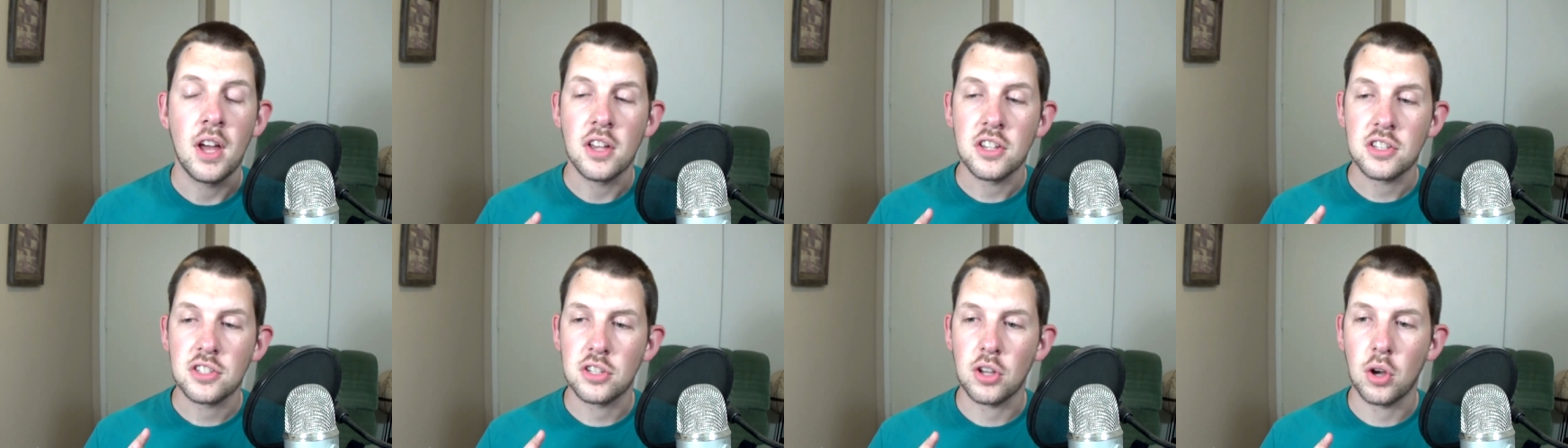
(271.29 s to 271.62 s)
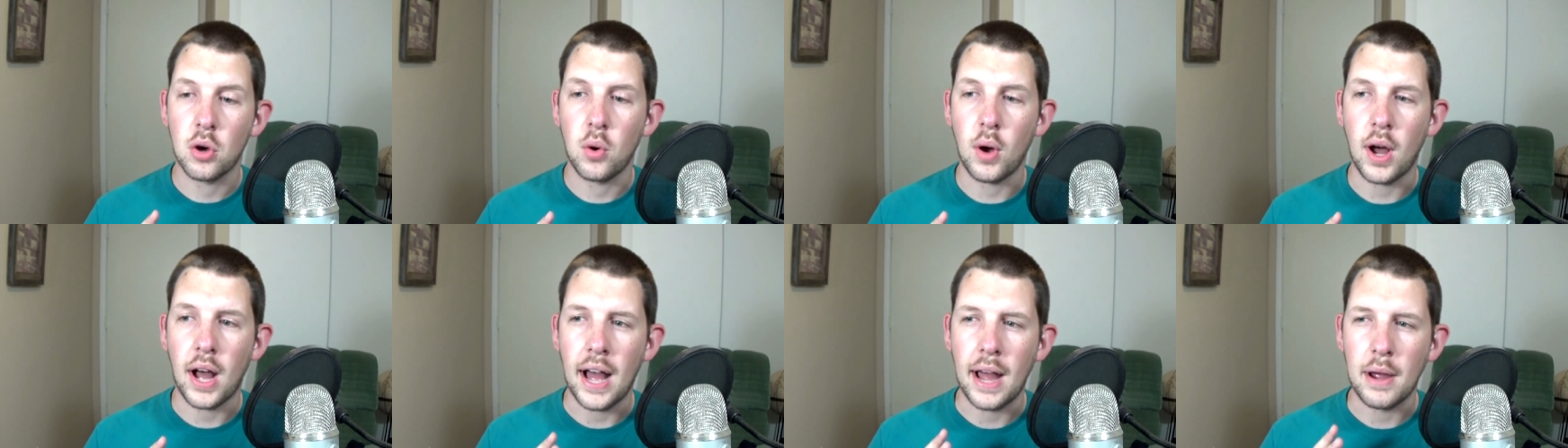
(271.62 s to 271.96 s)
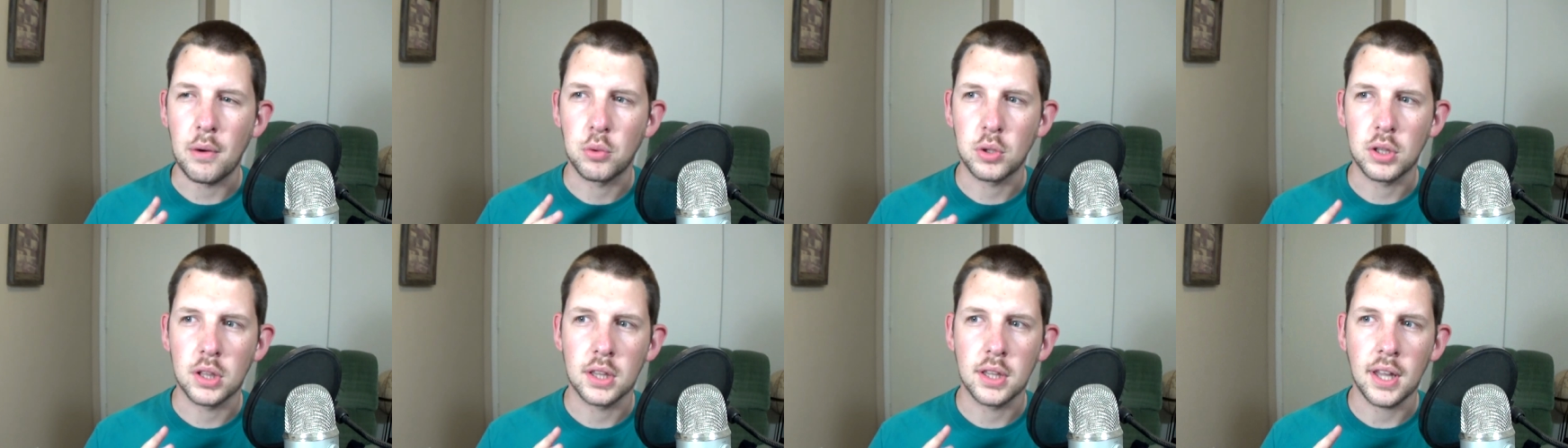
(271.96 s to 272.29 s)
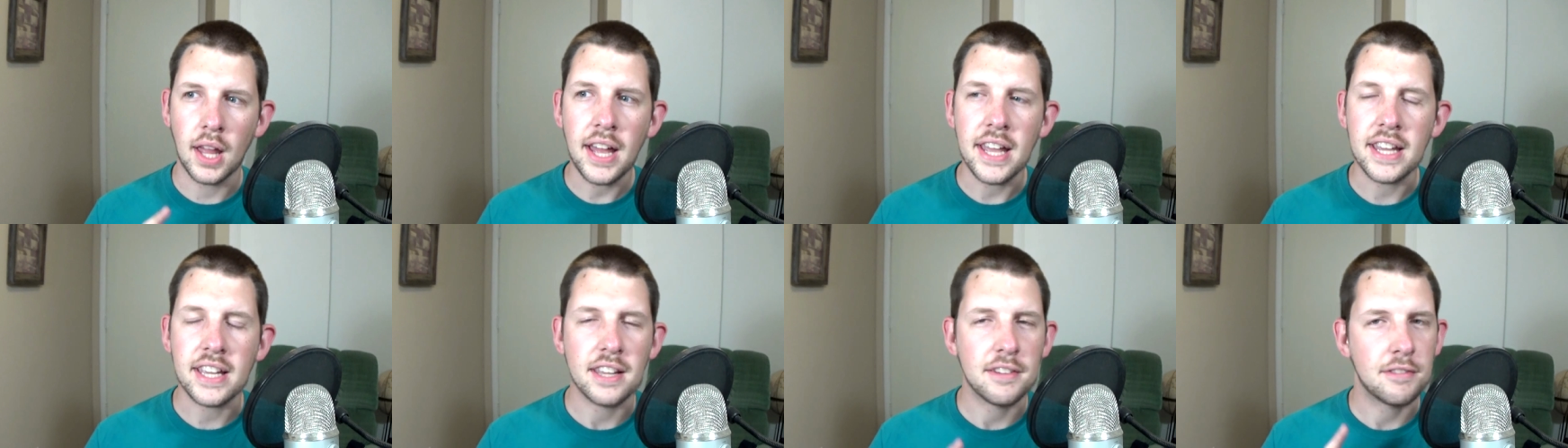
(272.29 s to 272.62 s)
So I would
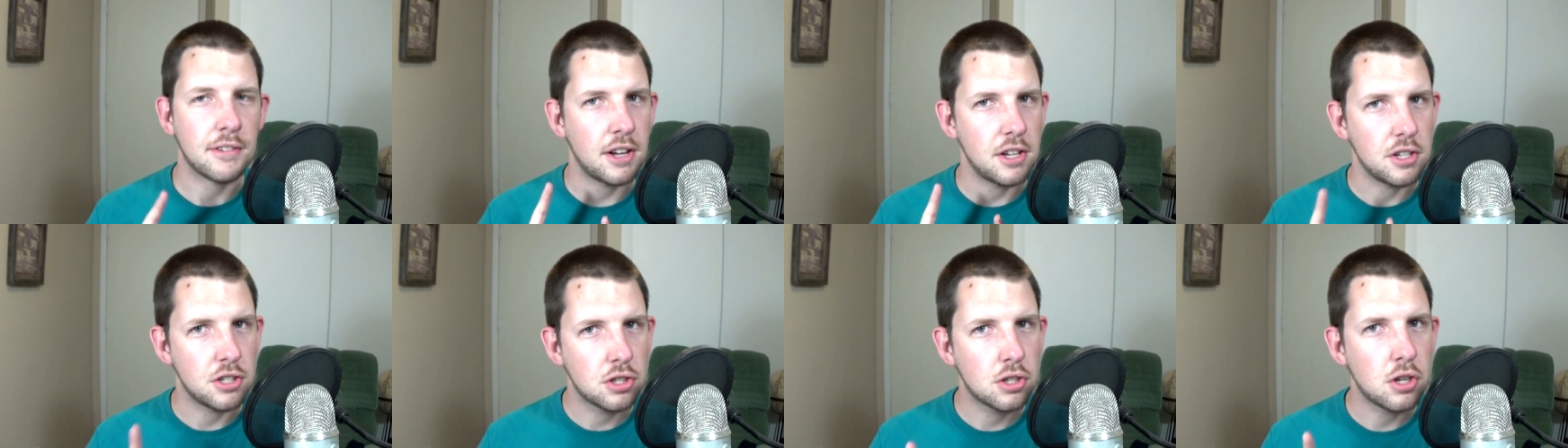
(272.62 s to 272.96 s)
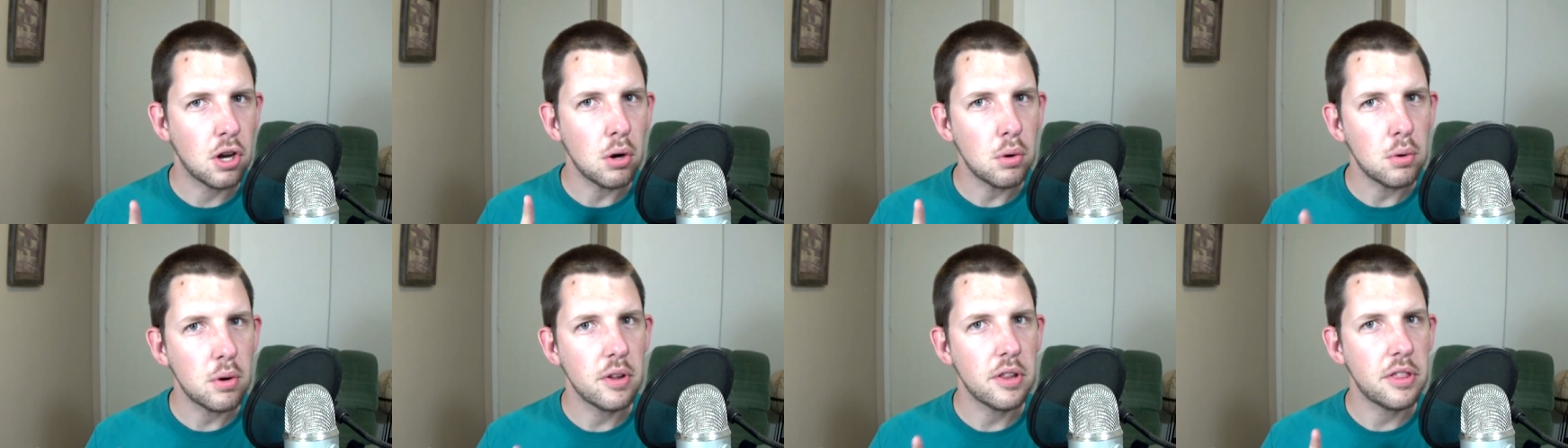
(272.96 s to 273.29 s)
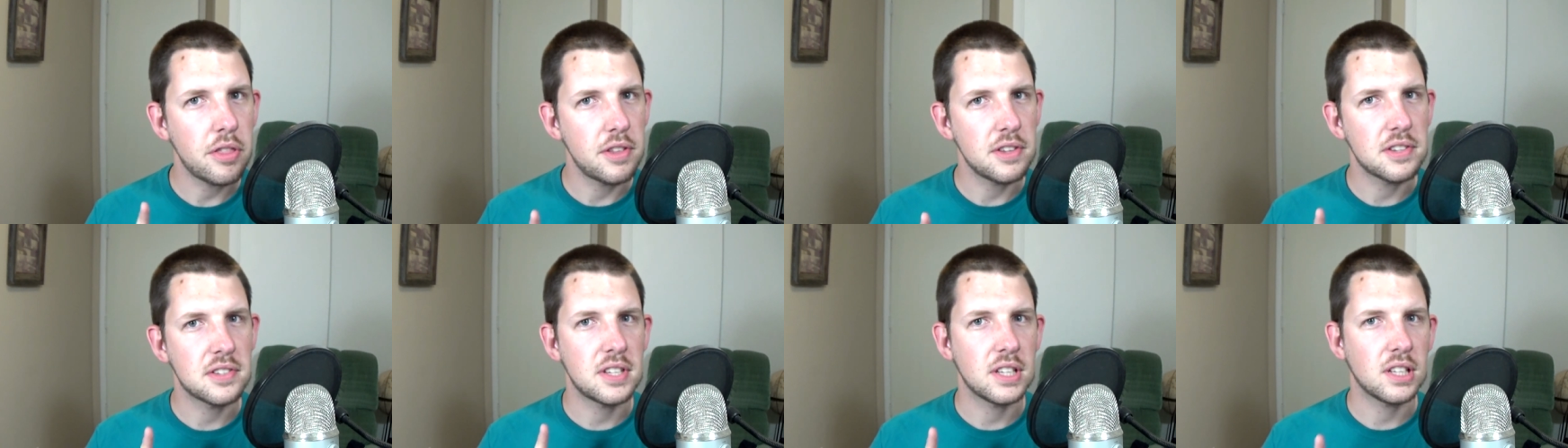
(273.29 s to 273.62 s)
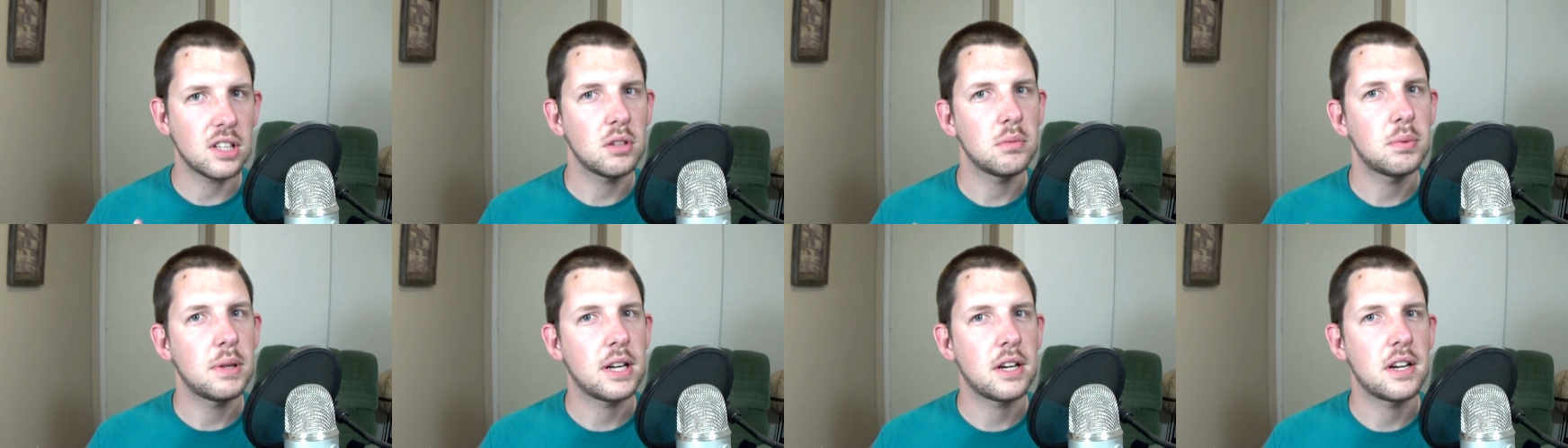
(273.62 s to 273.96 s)
like, if I go with this
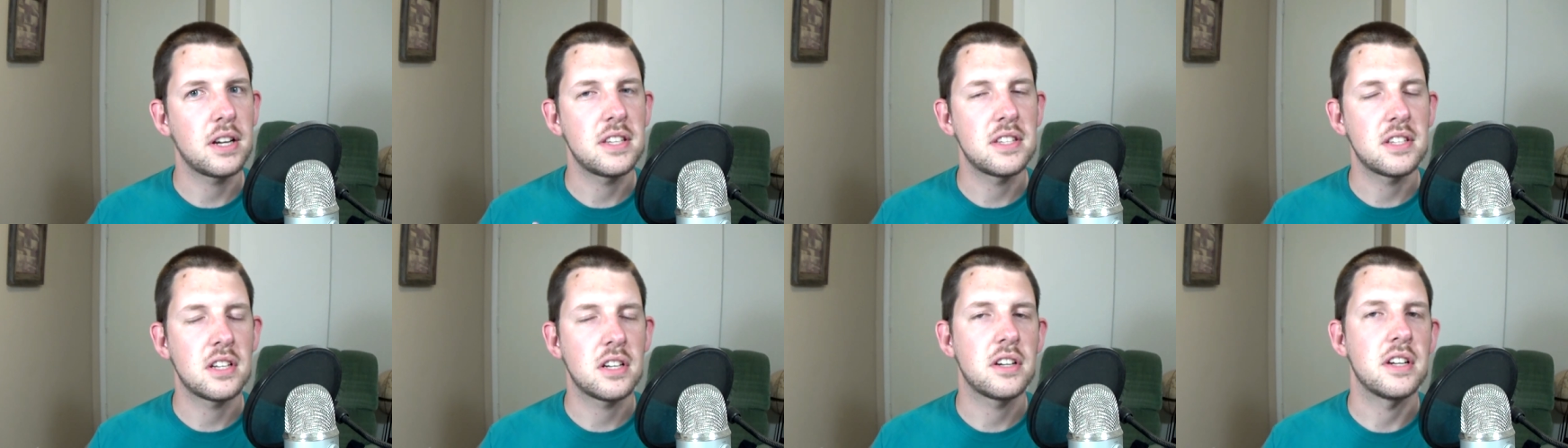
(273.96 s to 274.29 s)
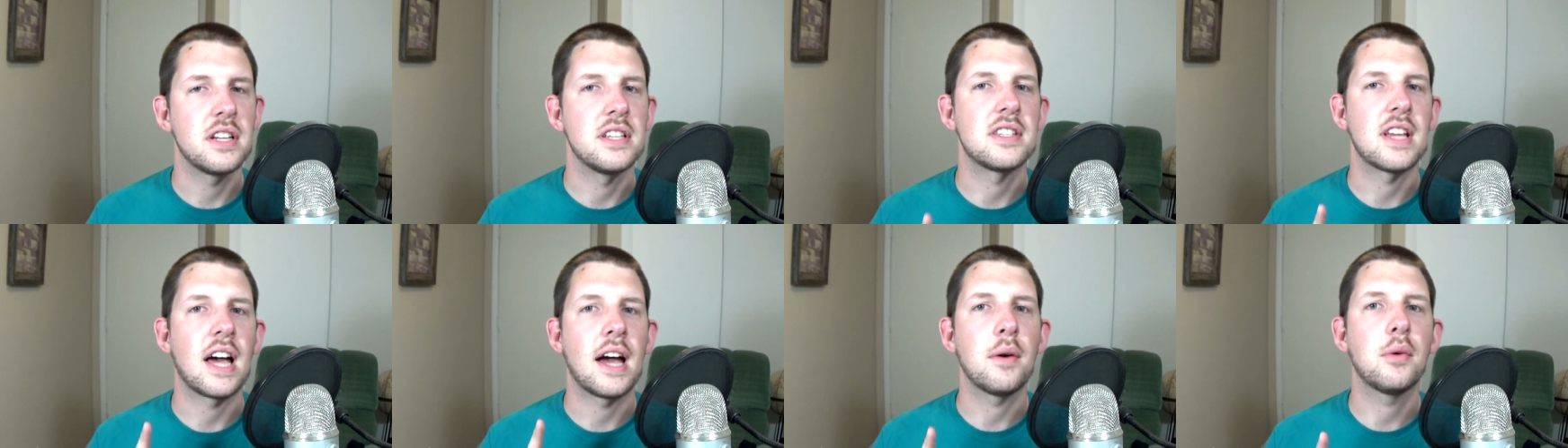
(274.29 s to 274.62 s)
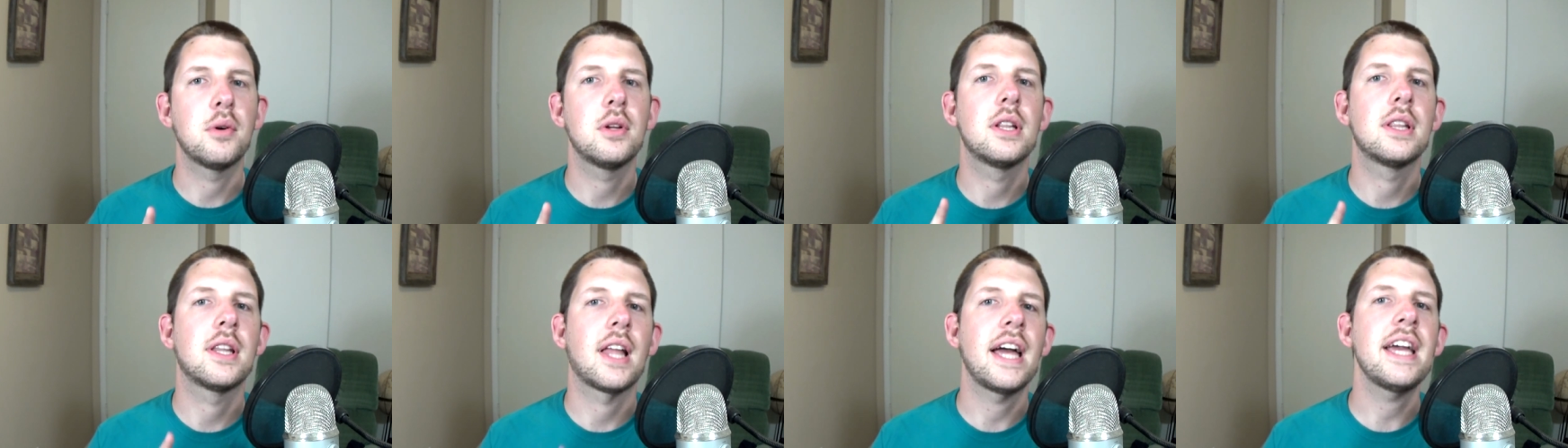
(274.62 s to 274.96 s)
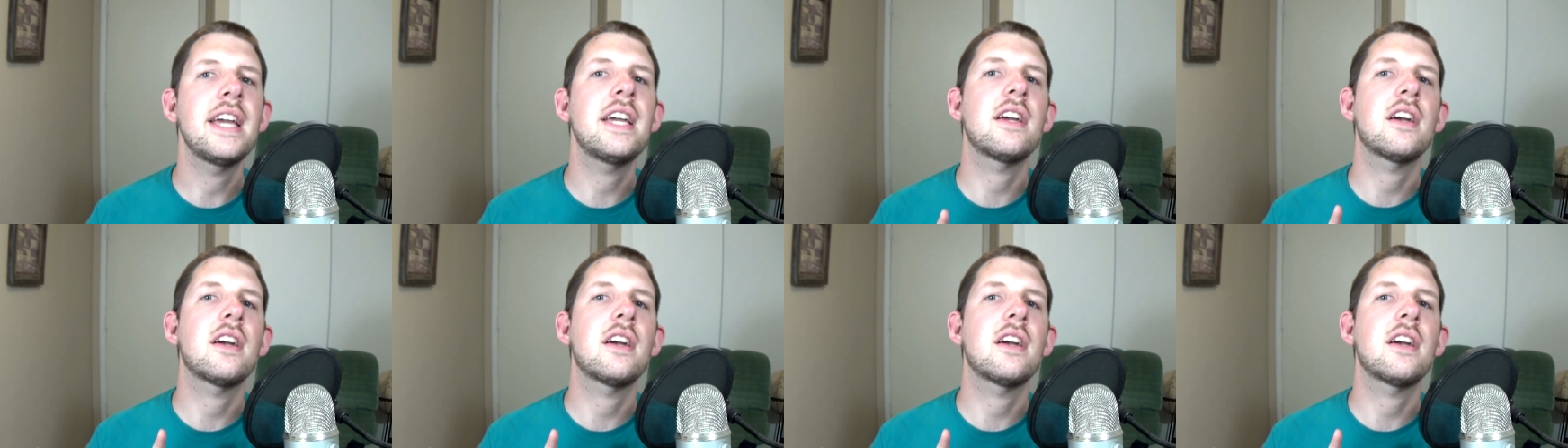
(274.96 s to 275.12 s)
single player series, I would like